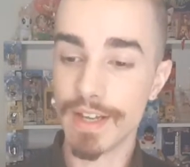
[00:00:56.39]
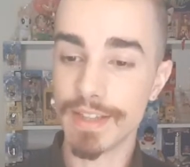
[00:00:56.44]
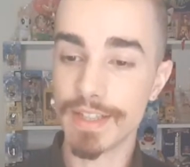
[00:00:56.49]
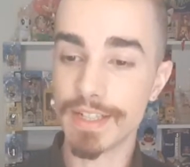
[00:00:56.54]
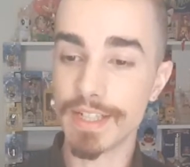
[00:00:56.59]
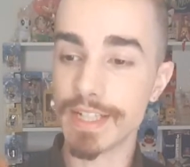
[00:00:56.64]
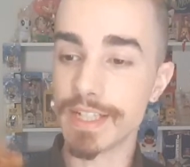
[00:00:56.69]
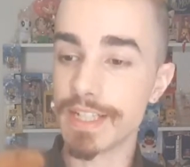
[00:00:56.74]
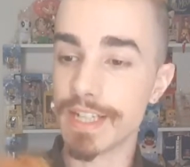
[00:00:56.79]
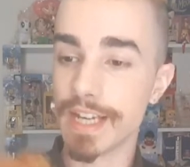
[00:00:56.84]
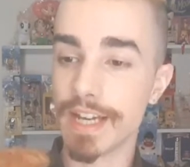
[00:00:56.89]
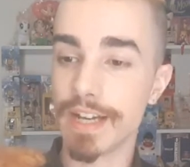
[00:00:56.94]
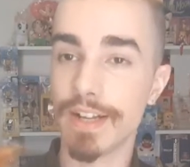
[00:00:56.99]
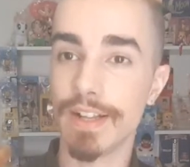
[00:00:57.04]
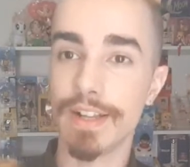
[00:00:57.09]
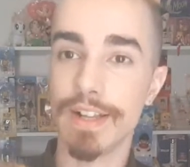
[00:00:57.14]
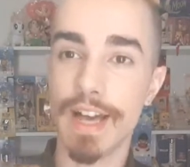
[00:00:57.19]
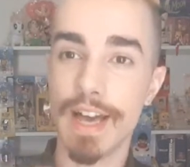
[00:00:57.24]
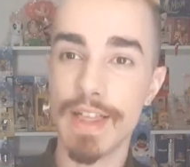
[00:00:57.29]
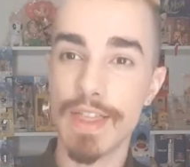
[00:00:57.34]
the
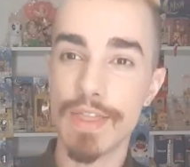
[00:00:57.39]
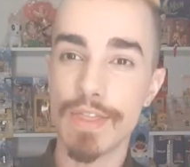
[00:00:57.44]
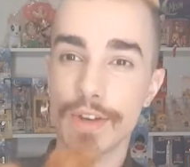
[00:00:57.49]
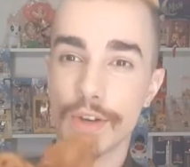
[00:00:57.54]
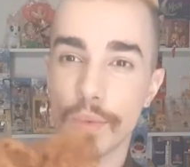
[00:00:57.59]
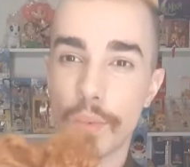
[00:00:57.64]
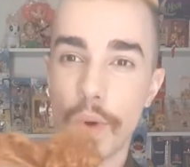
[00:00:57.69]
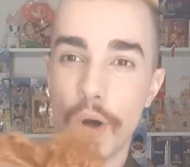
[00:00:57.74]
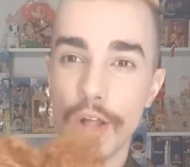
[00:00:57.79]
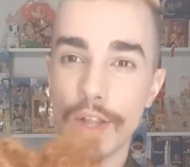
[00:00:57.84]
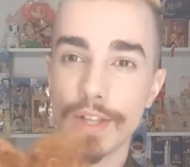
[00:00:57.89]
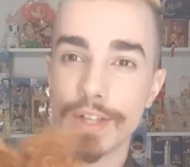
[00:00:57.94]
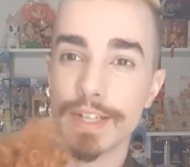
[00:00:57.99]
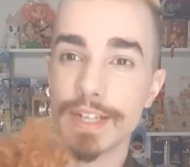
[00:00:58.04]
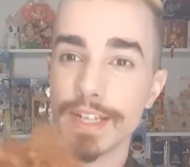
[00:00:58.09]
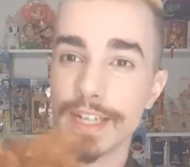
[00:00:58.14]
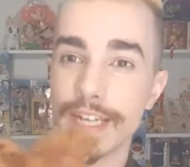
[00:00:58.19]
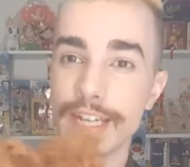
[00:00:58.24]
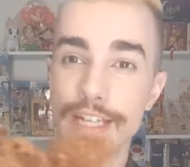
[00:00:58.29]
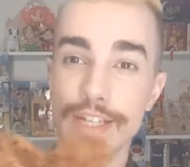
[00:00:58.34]
detail and the
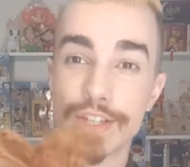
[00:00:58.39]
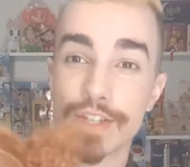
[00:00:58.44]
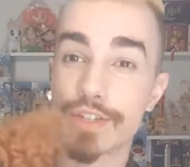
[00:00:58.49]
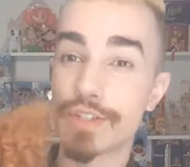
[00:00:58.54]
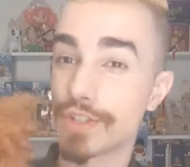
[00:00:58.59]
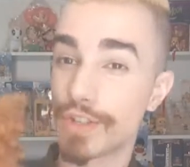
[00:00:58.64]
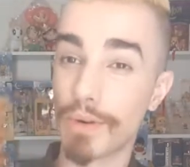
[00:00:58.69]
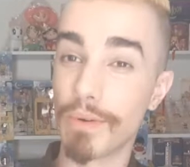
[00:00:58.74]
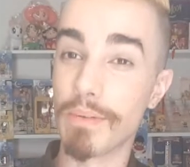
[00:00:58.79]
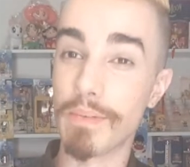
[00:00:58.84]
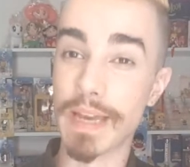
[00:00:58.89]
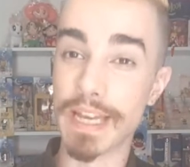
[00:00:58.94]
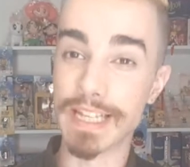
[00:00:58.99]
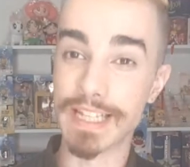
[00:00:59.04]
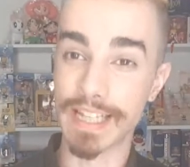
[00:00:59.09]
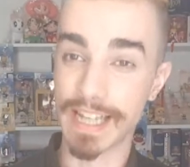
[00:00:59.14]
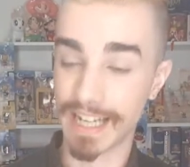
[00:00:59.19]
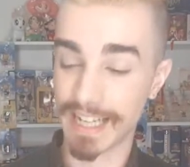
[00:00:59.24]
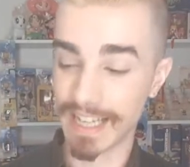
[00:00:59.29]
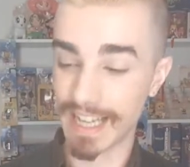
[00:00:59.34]
quality is so
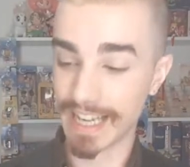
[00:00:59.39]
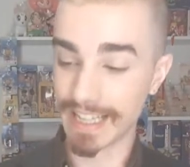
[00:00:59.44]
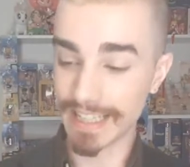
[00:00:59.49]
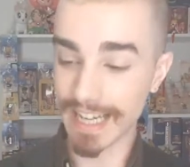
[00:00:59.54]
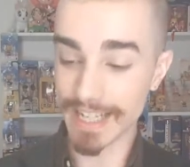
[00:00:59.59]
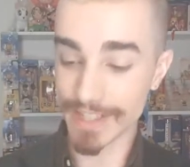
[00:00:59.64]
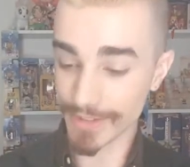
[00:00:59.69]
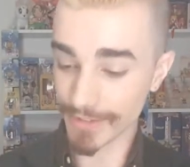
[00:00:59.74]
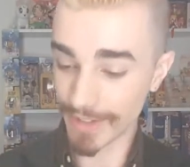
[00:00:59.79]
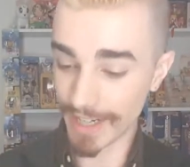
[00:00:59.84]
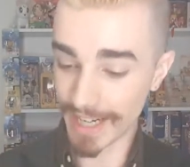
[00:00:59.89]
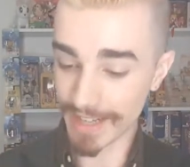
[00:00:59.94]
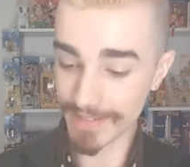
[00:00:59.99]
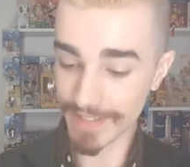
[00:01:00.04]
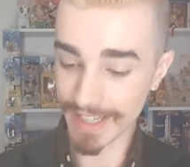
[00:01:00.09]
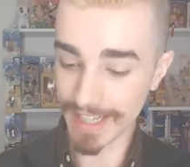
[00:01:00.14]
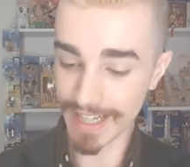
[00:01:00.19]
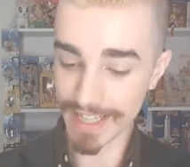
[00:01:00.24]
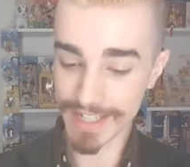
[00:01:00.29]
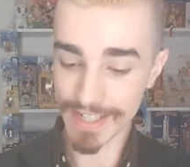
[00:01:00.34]
amazing. Like, that's what I
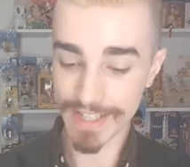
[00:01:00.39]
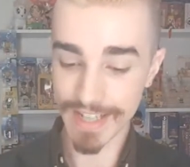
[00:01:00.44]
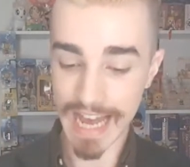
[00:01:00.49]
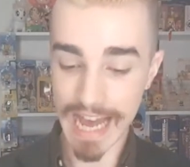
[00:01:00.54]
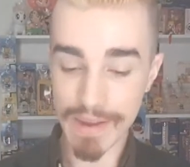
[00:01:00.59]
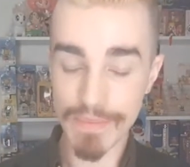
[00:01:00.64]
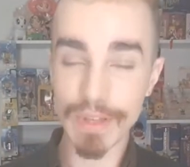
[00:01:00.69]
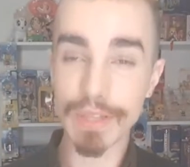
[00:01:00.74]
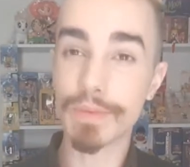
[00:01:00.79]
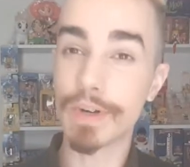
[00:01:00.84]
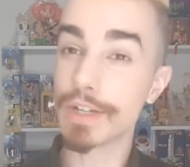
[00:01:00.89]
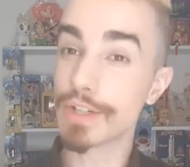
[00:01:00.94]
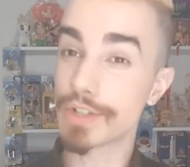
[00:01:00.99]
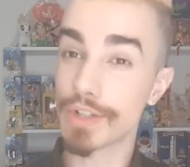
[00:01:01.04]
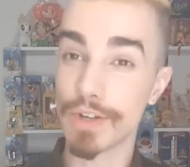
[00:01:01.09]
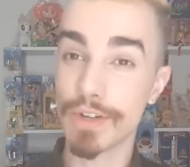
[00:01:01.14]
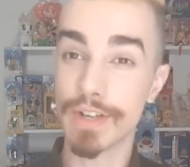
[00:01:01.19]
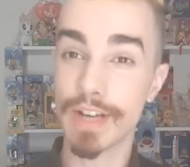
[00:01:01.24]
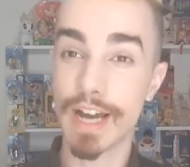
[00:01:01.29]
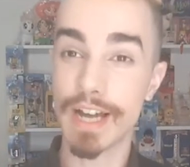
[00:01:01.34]
mean. I really wanted to
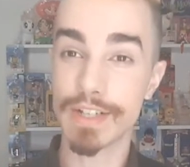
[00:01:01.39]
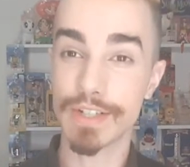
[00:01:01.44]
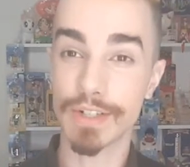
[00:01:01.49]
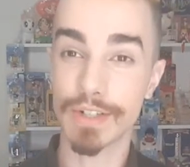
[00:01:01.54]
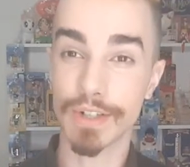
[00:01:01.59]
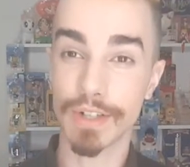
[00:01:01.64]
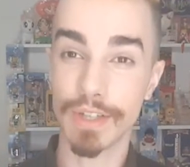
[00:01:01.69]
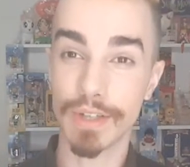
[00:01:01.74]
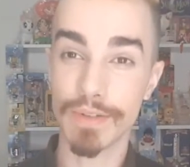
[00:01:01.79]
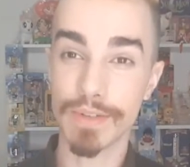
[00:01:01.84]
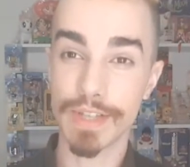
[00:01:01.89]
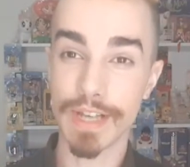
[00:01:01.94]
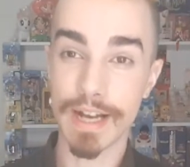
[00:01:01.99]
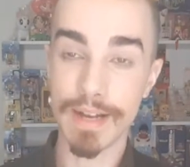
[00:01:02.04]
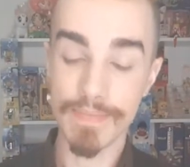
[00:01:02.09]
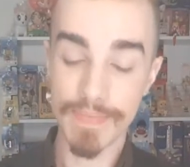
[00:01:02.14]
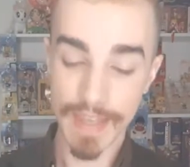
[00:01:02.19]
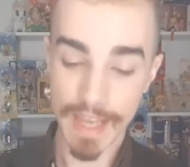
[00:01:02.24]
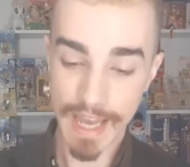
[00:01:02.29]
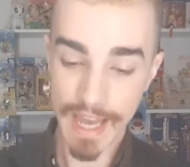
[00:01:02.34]
show you guys her close
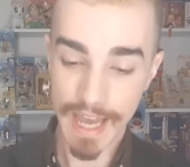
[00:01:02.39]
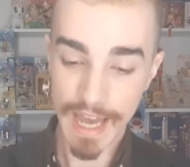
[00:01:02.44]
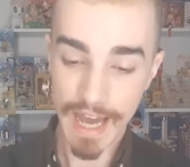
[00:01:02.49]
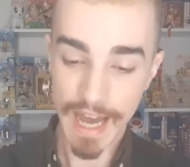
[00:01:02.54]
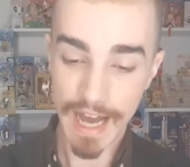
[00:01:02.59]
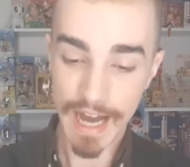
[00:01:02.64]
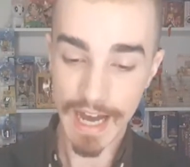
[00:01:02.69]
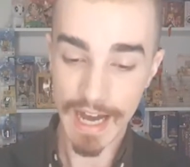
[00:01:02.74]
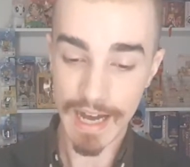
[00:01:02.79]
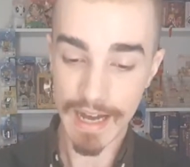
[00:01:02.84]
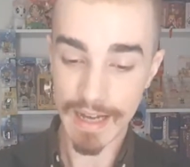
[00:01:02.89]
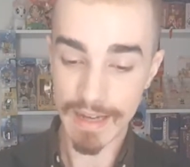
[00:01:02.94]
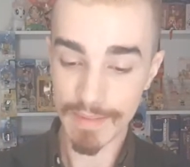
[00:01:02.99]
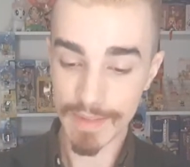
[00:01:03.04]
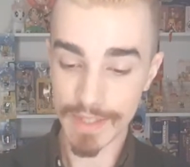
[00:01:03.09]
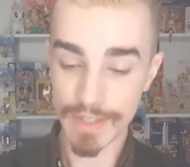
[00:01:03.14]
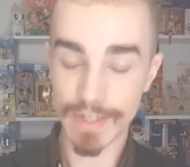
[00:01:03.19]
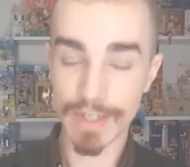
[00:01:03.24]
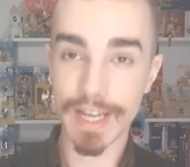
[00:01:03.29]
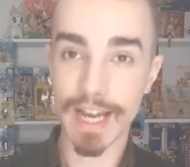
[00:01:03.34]
up, so
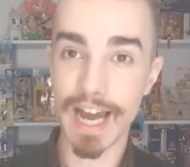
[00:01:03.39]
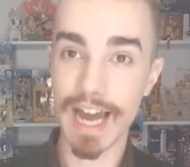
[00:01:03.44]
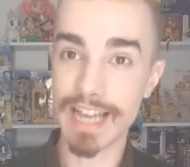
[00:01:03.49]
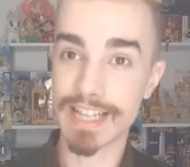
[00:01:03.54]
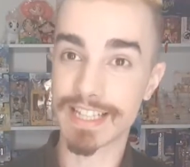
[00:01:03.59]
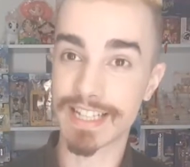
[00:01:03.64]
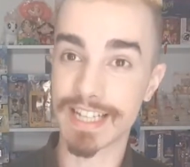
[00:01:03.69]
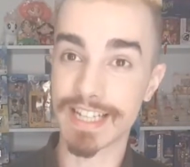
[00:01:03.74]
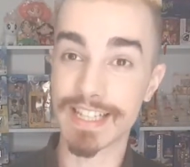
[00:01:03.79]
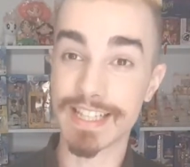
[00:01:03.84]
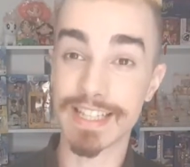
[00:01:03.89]
you guys could